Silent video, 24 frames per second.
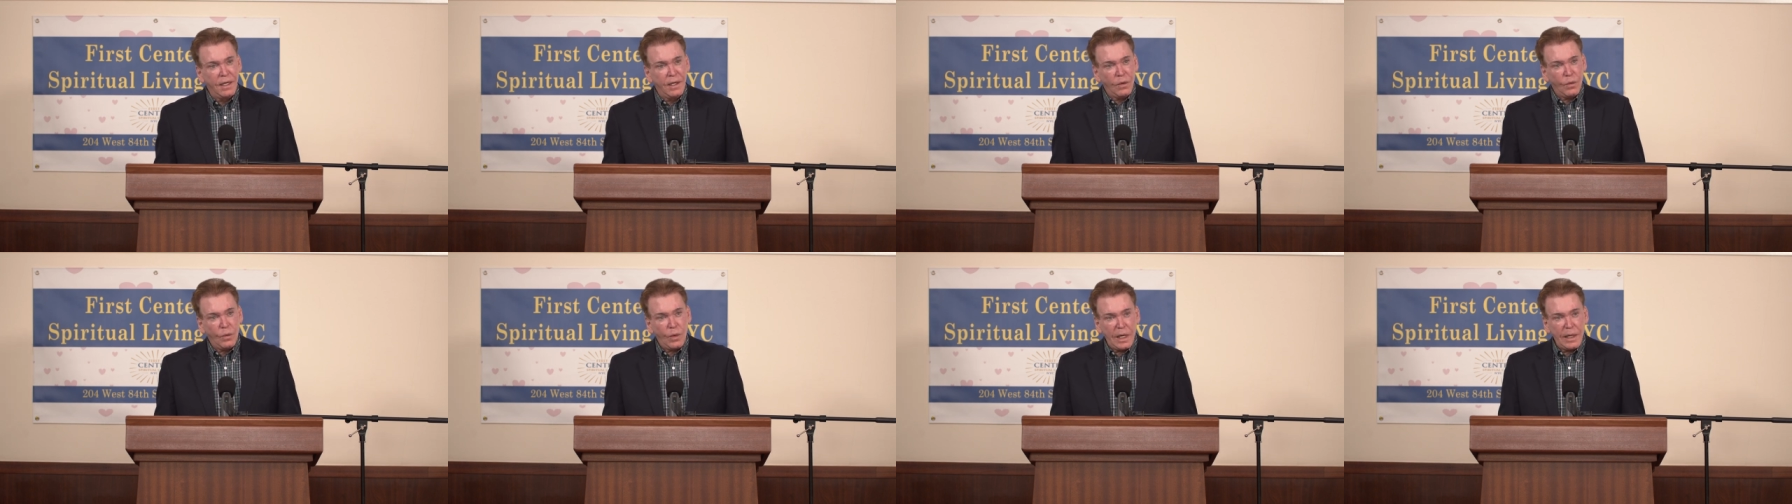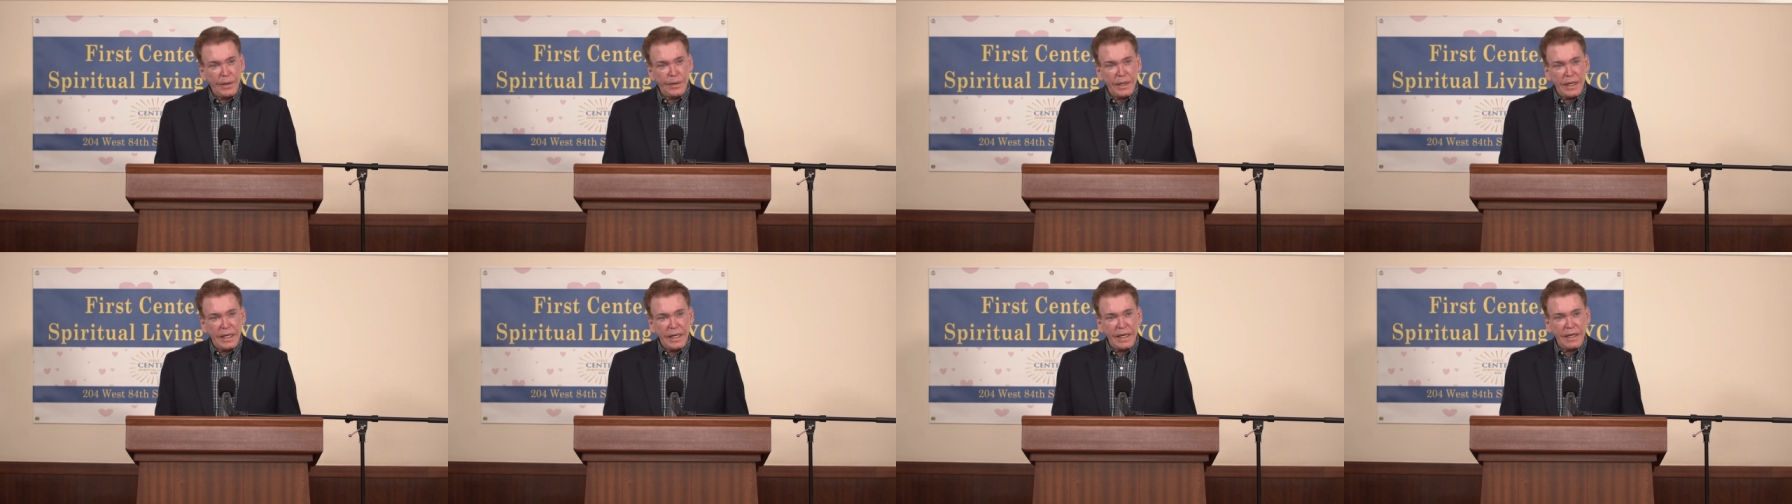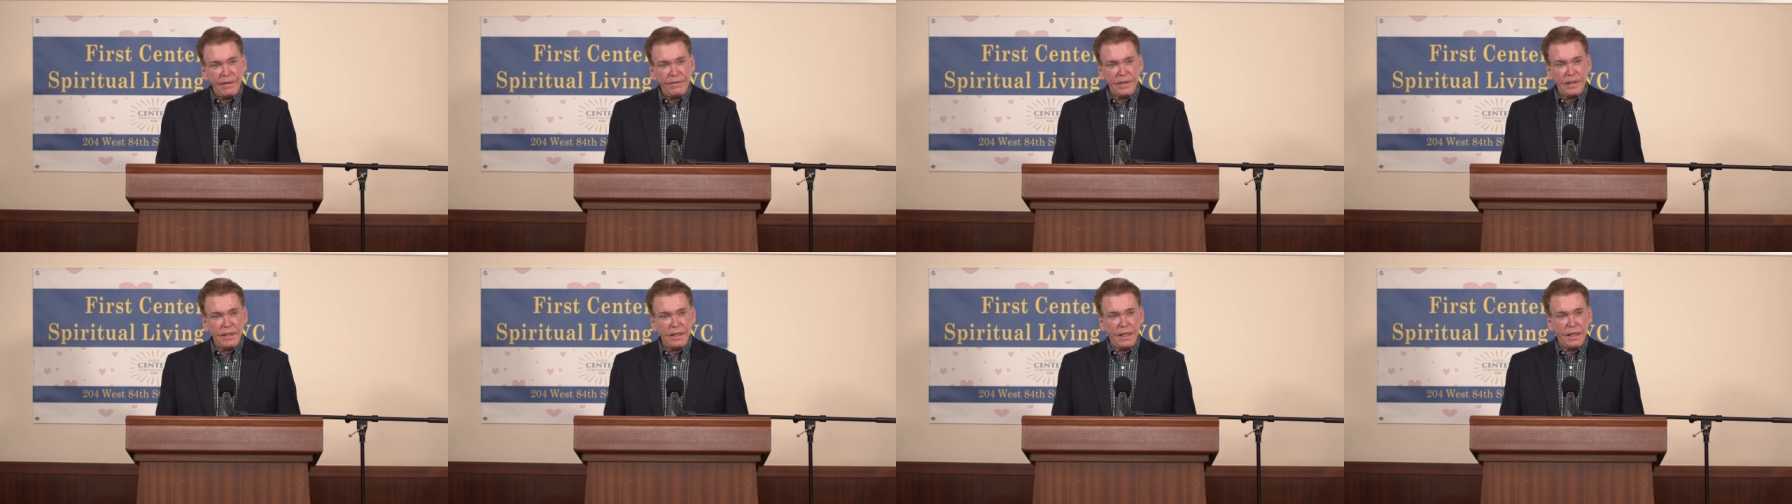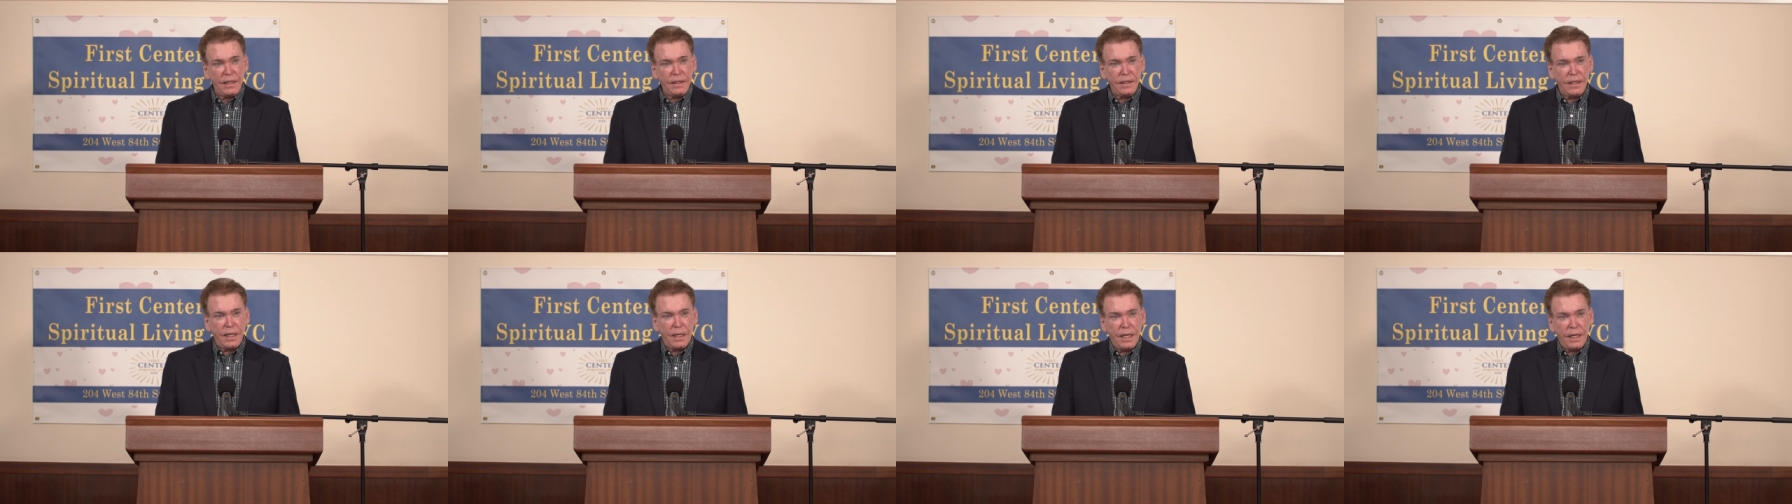Why would I have a,
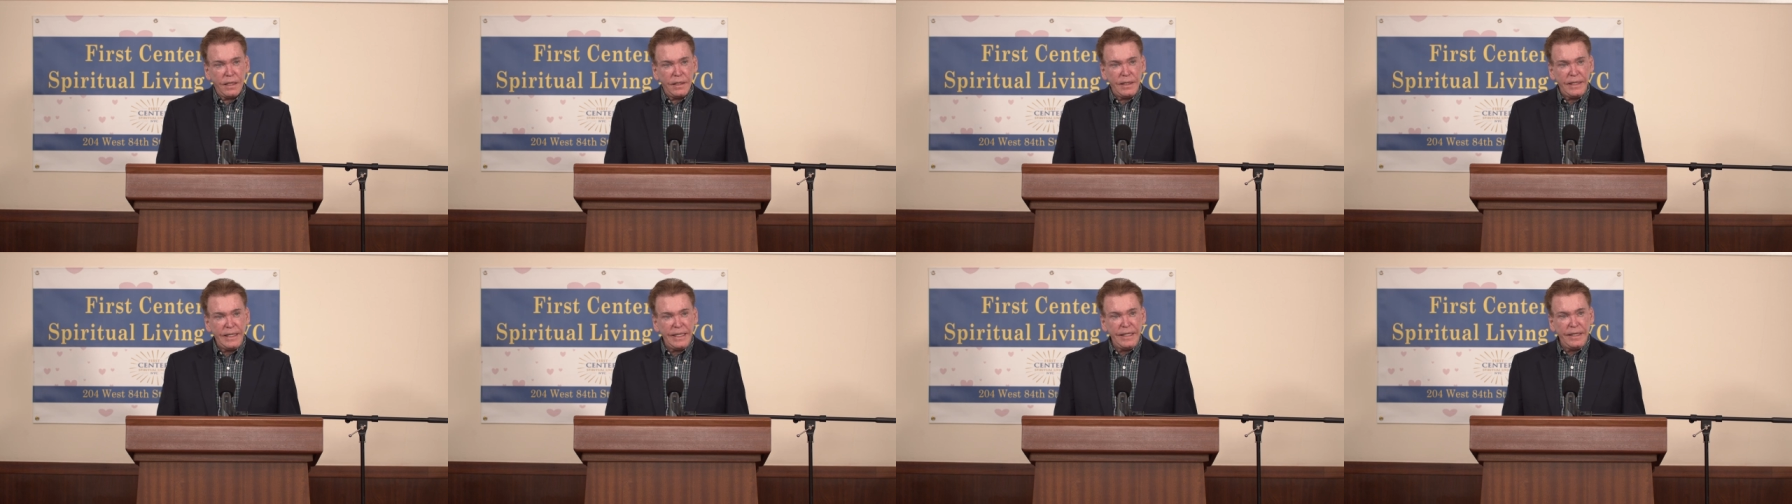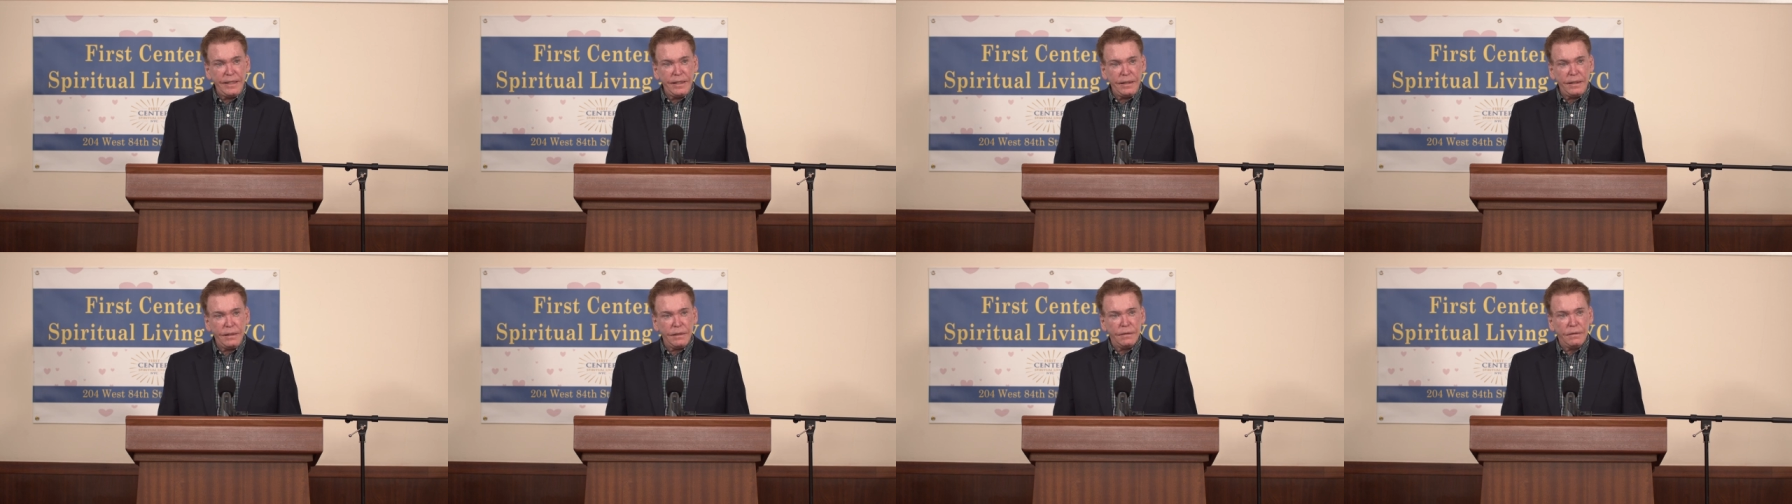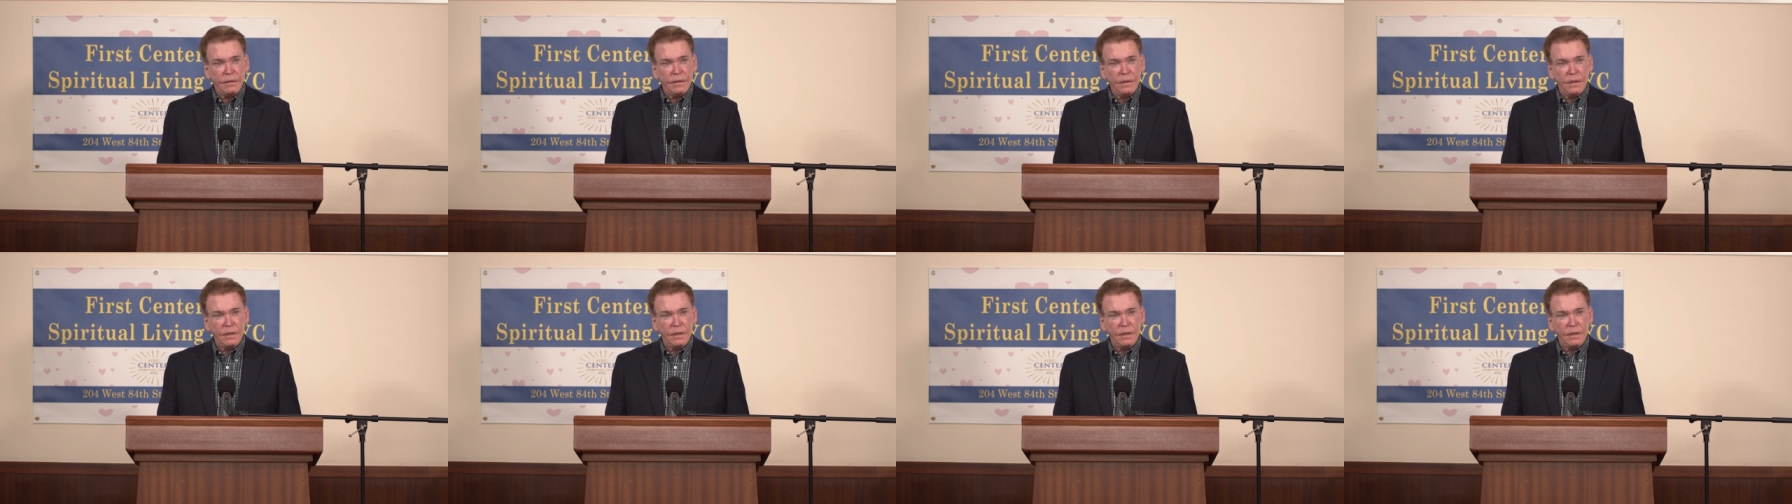a need